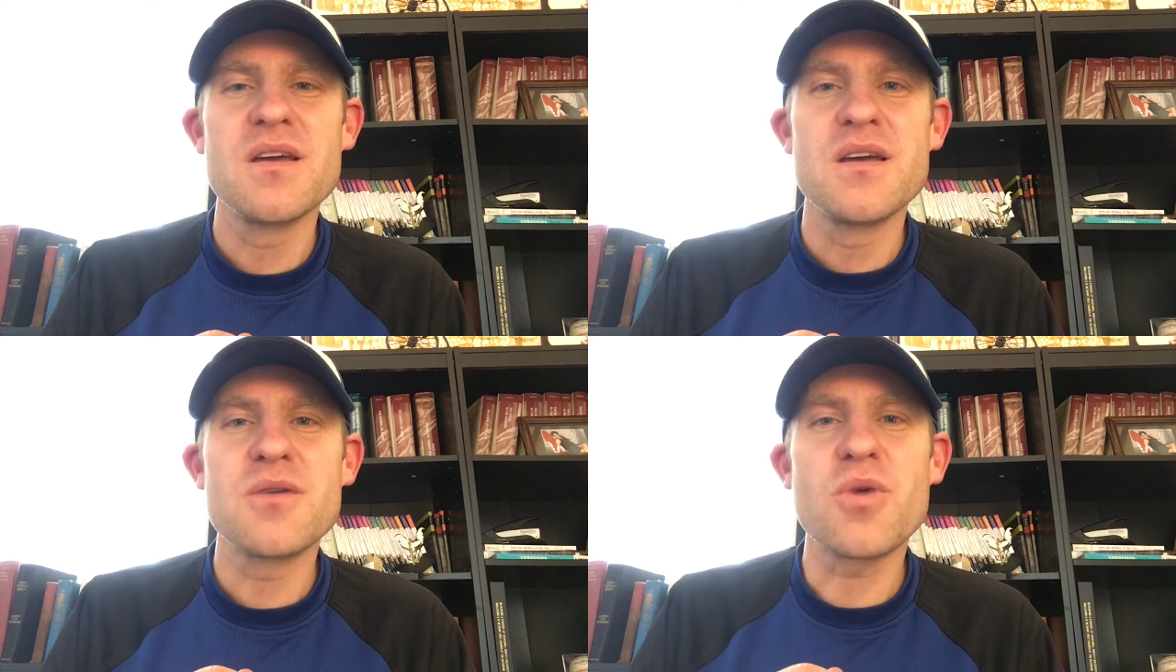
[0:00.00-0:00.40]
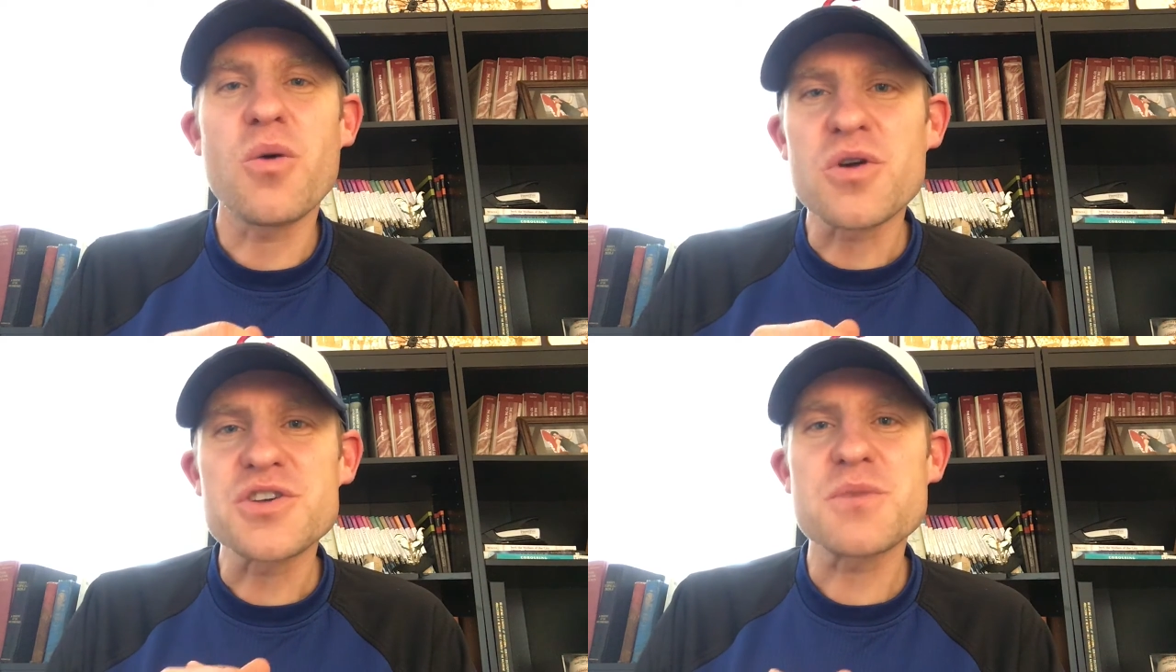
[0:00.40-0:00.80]
And while
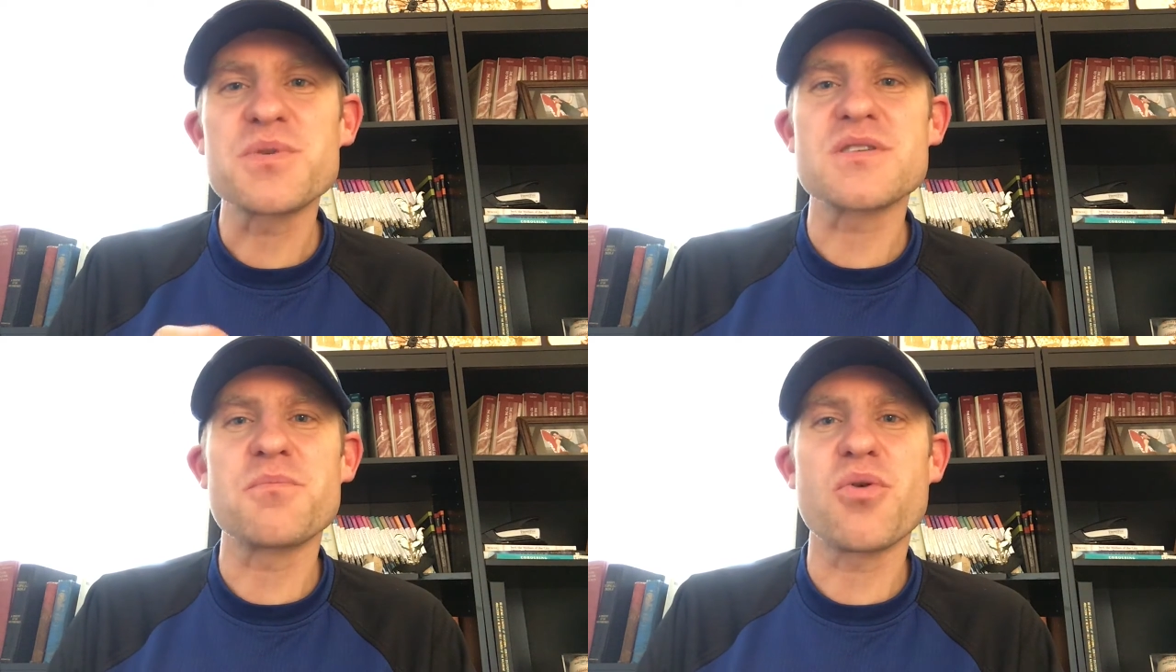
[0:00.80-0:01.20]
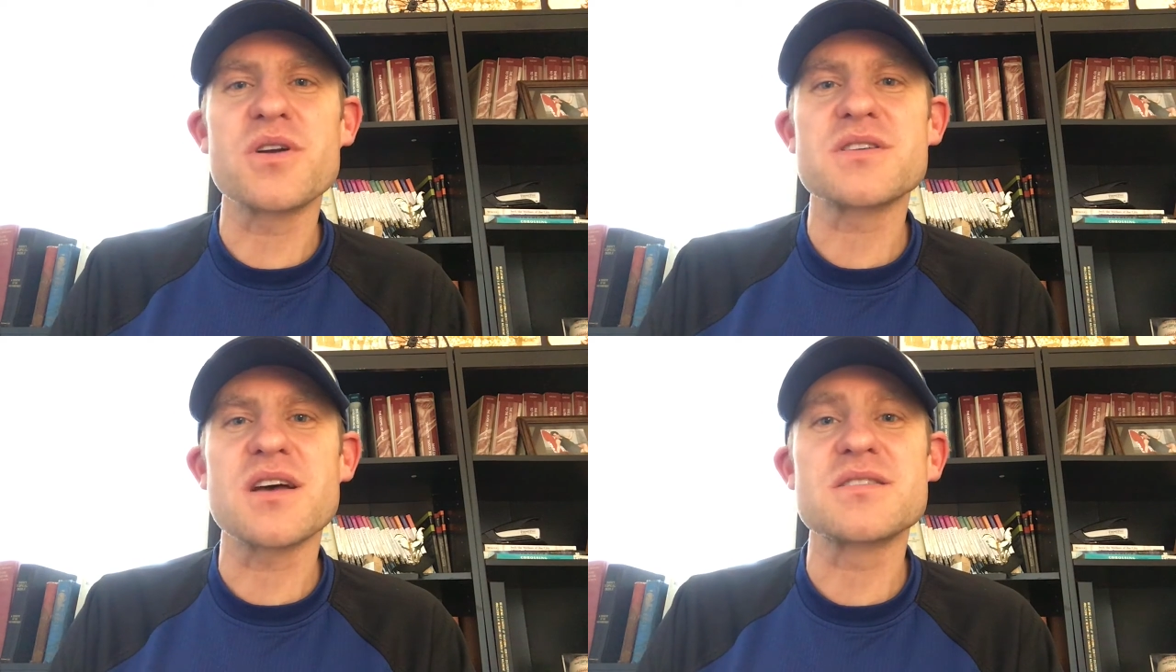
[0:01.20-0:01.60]
worship is
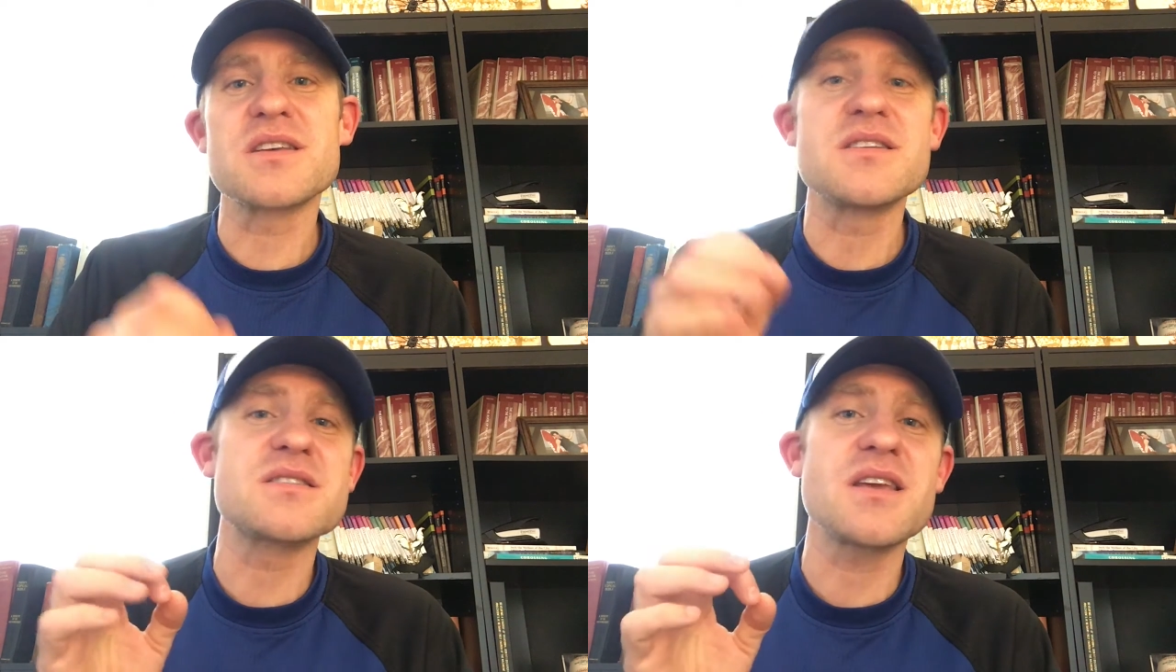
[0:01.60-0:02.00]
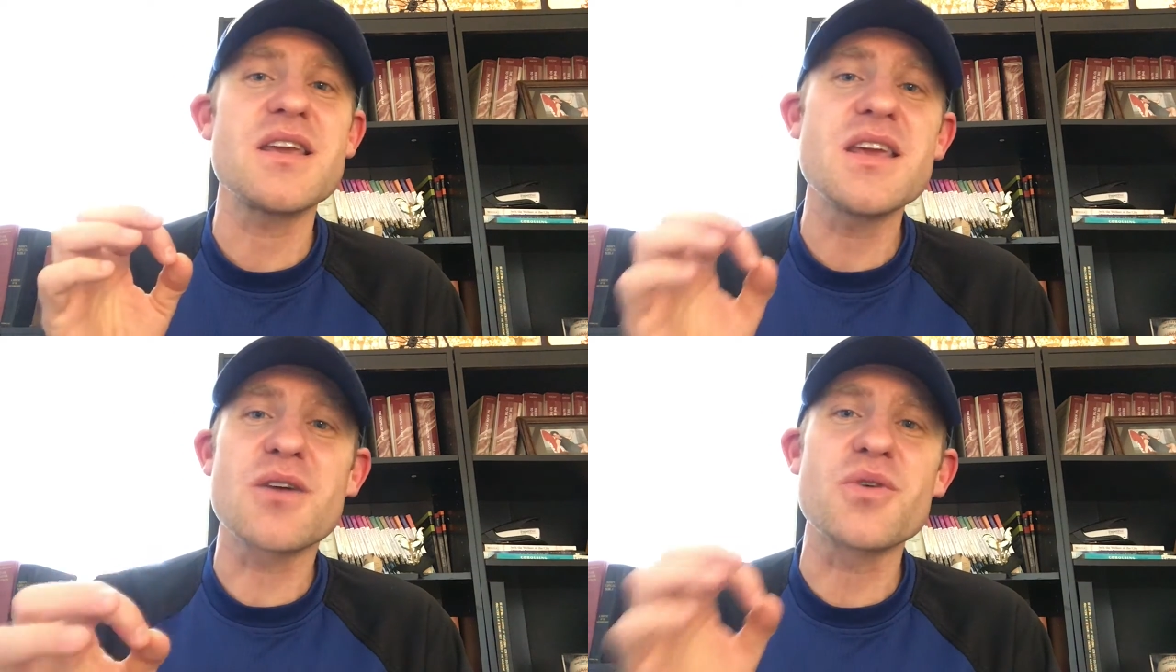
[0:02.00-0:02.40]
important to us, it is
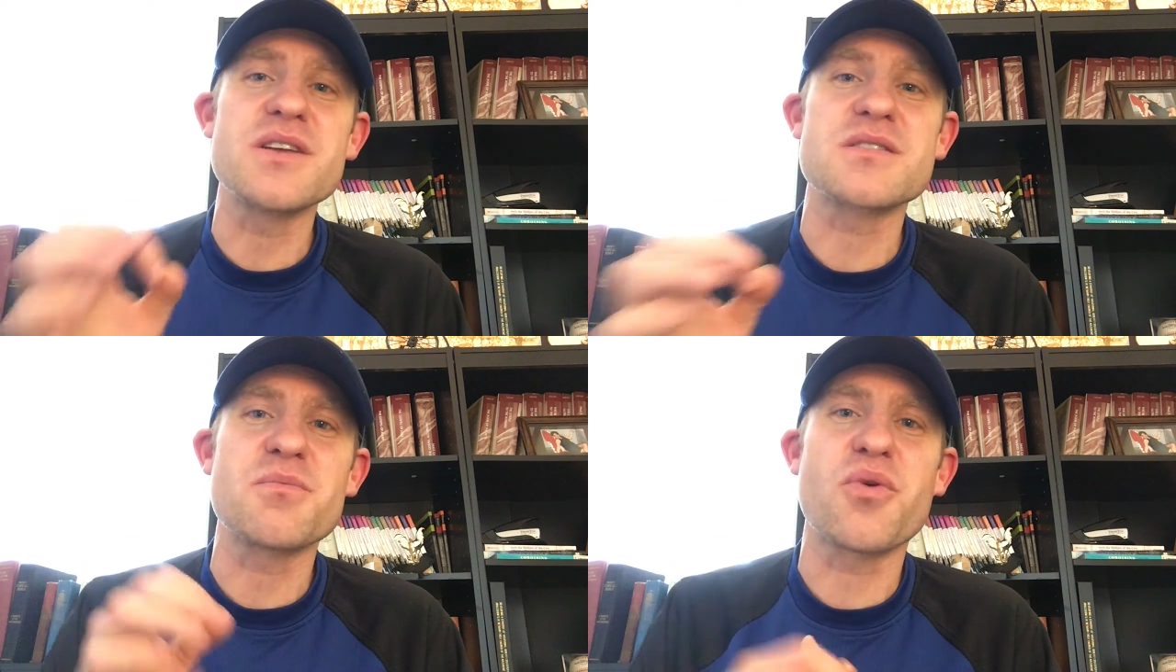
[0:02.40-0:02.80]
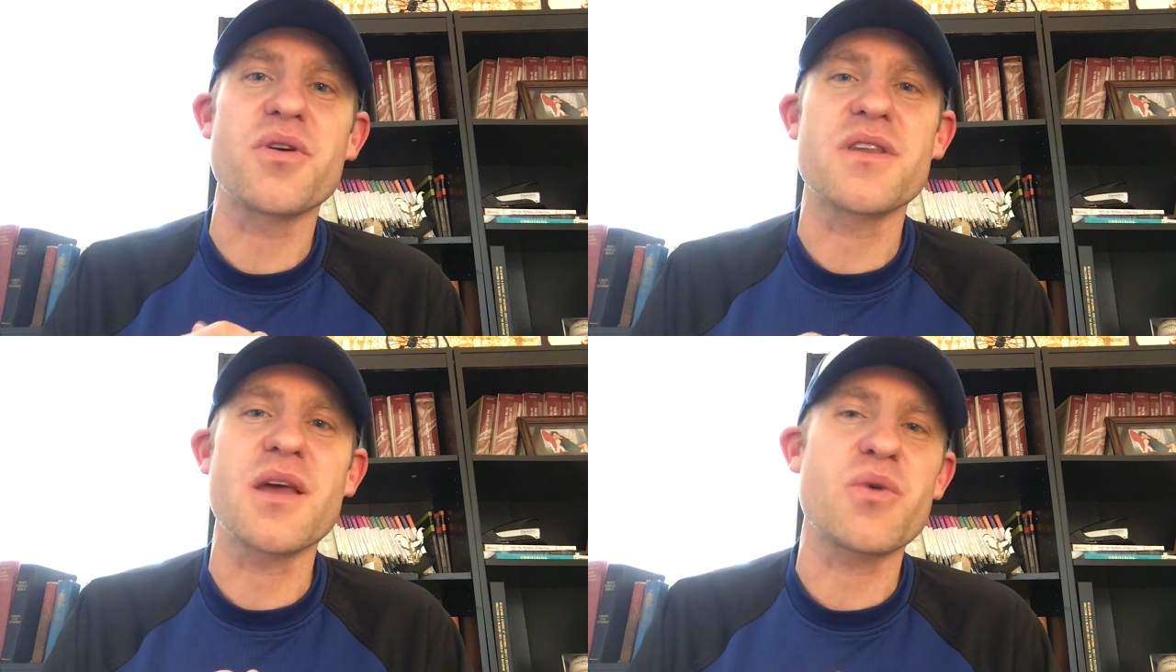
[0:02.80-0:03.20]
equally as
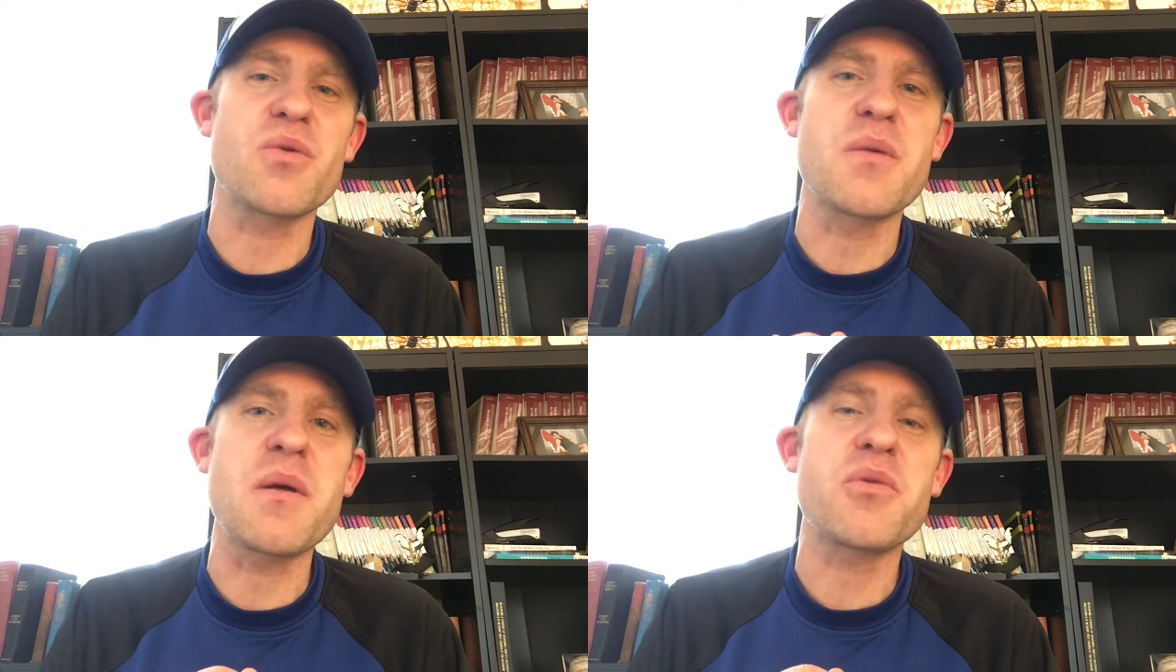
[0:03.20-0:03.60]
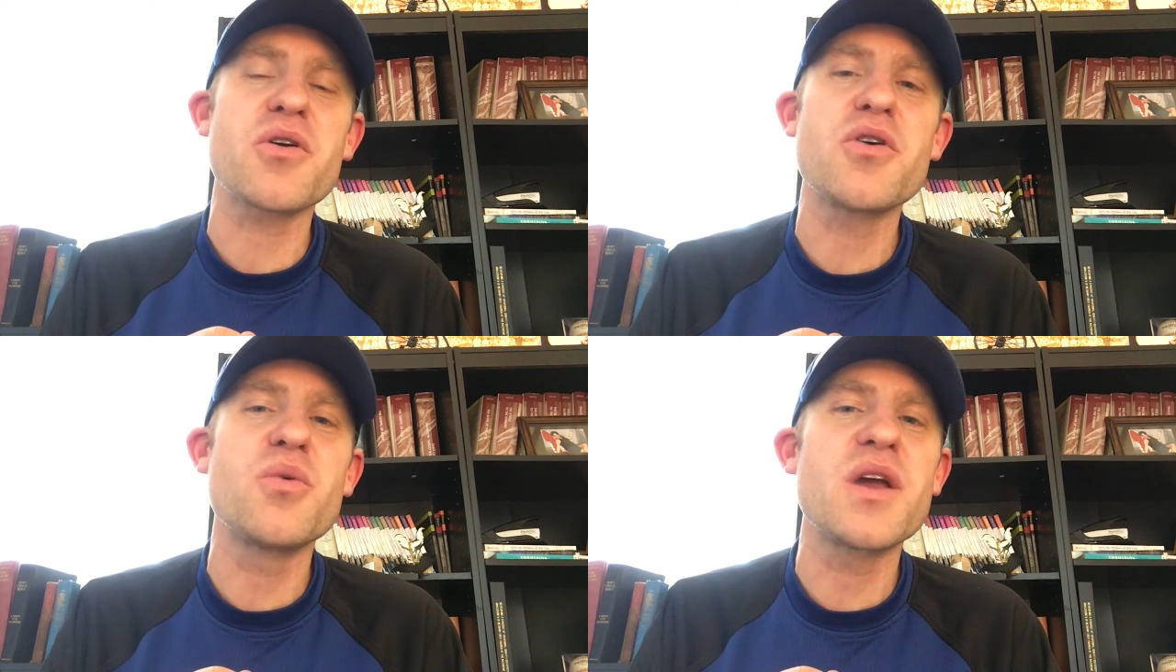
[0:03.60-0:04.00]
important that we remember
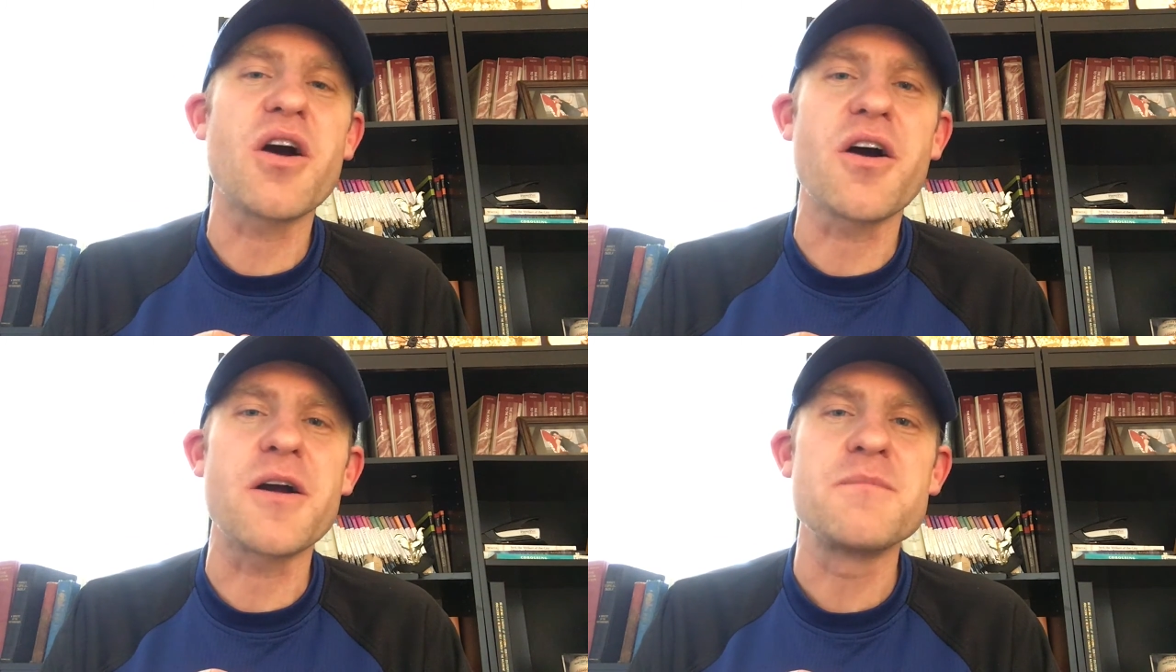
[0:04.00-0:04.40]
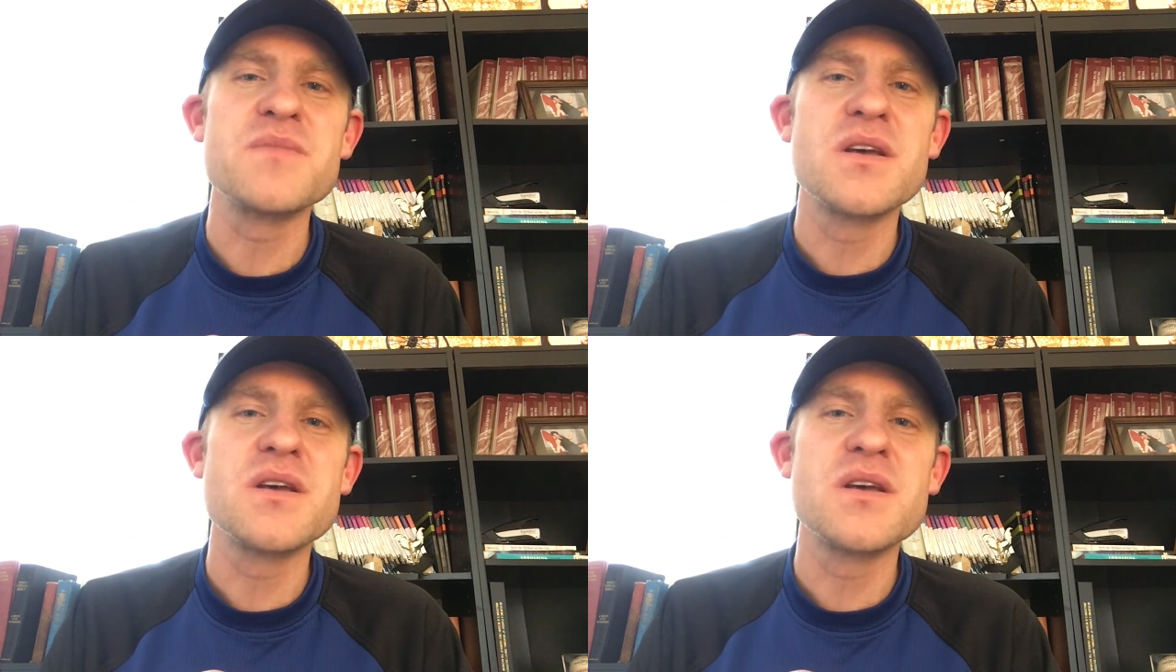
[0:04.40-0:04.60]
who we are,